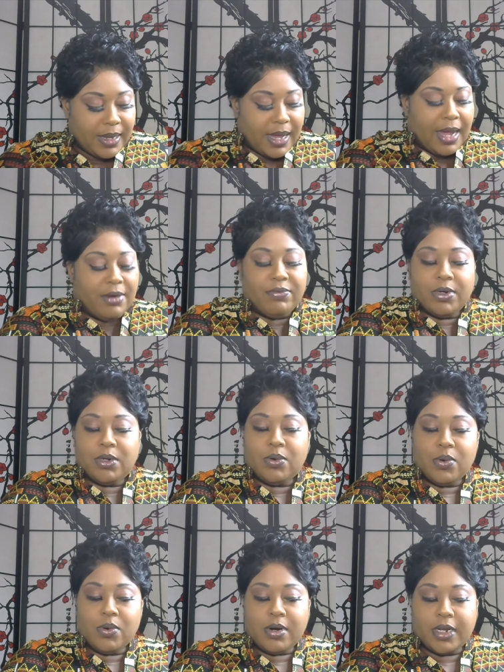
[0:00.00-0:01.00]
I've
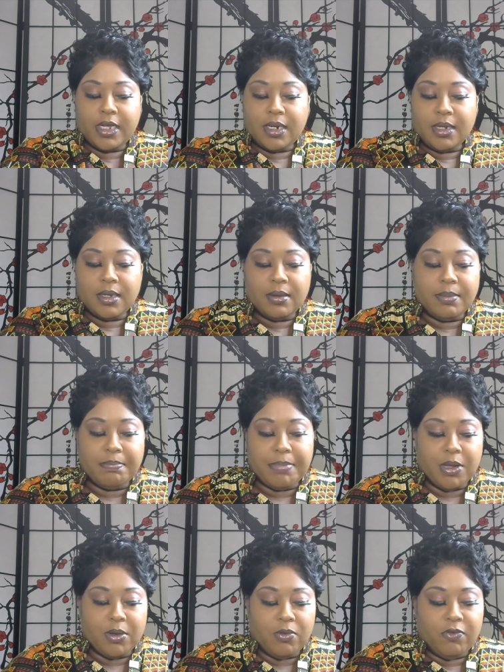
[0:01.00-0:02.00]
recorded
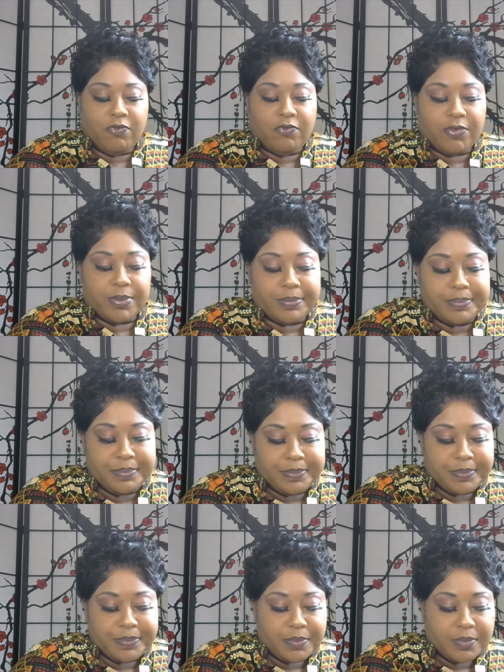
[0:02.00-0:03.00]
both
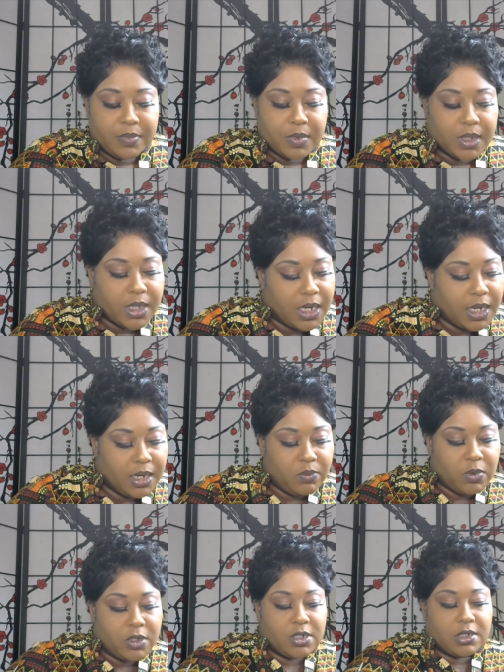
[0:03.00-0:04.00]
and
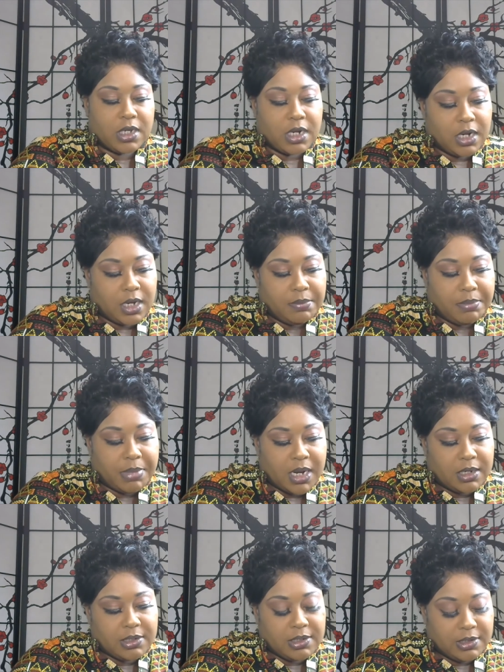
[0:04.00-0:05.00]
we're just gonna
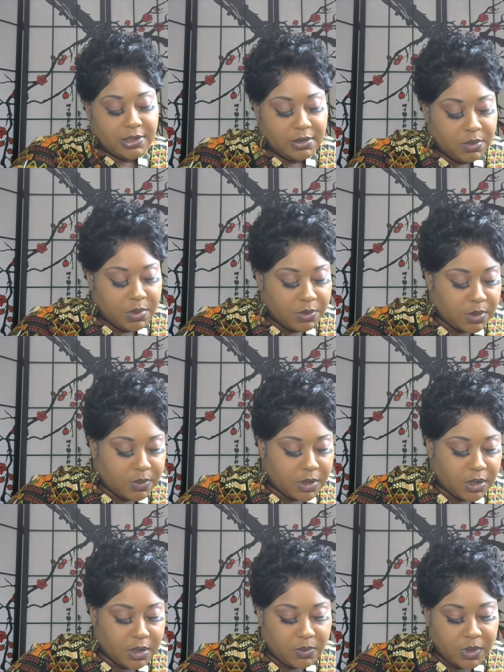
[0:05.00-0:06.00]
unbox and see what we're
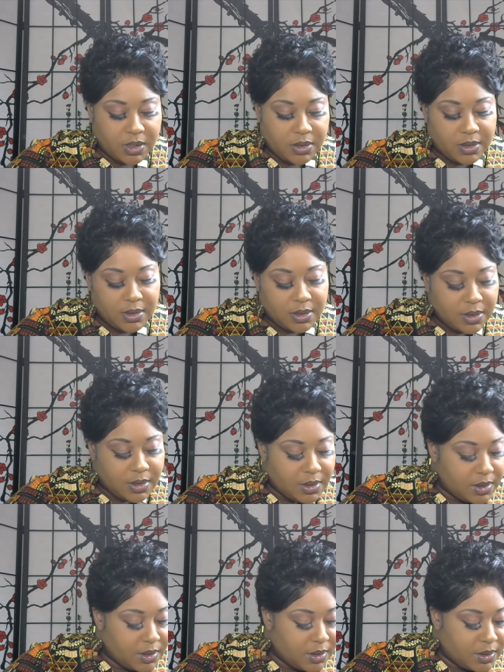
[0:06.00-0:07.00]
working with.
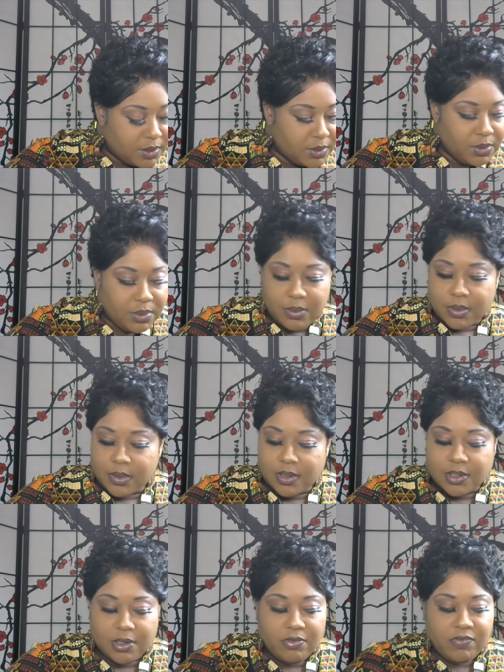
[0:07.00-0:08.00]
Ooh,
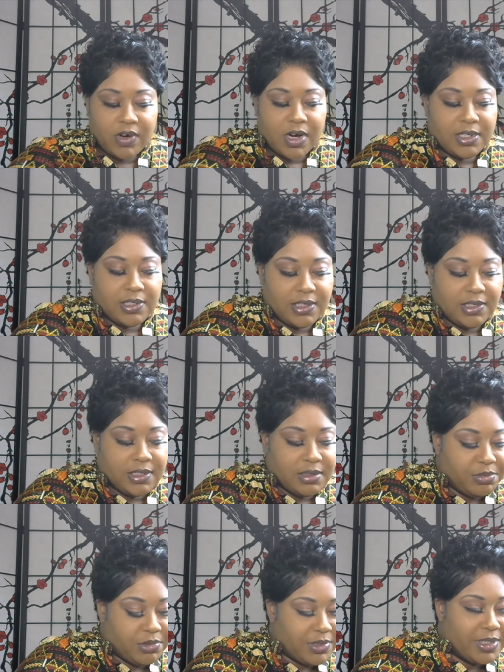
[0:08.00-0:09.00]
so far I see some
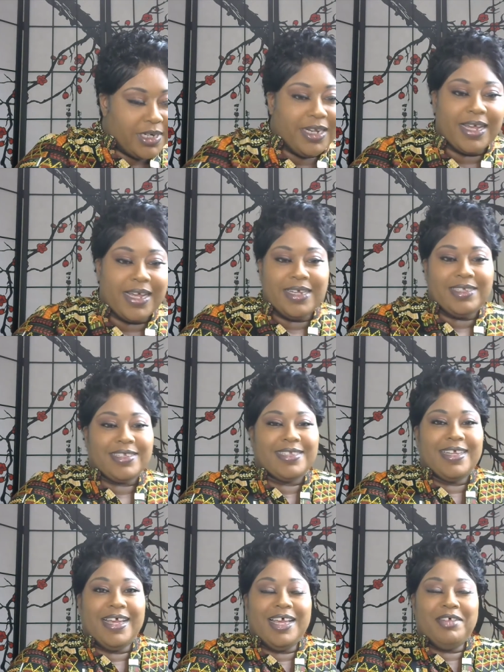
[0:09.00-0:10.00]
pretty nice
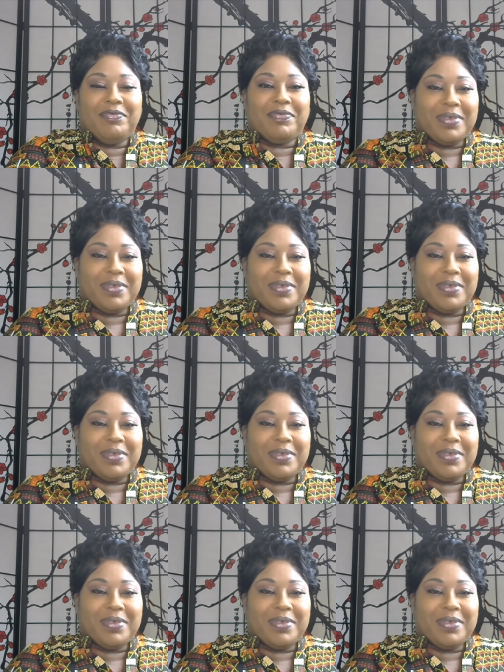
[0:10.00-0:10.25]
stuff.